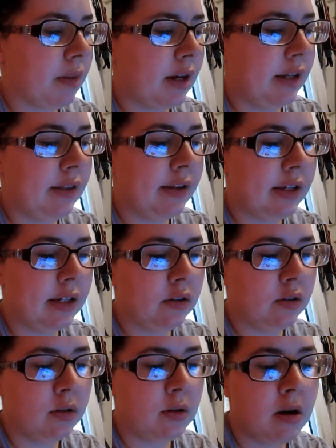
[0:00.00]
And
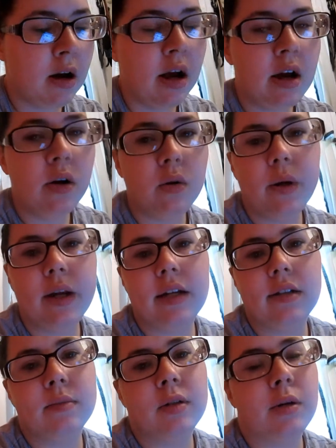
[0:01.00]
then we
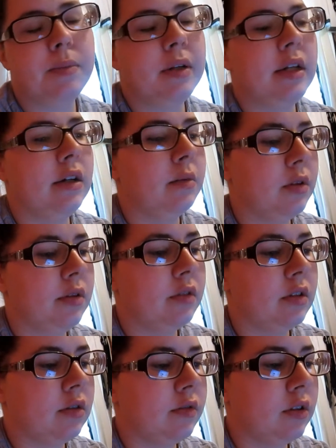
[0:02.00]
had some company come
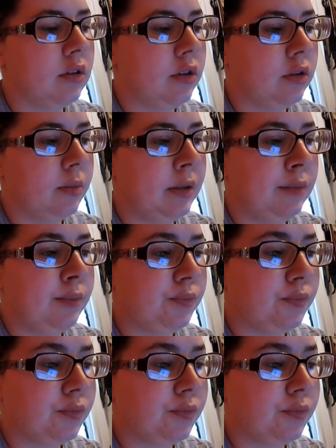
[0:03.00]
over for a little bit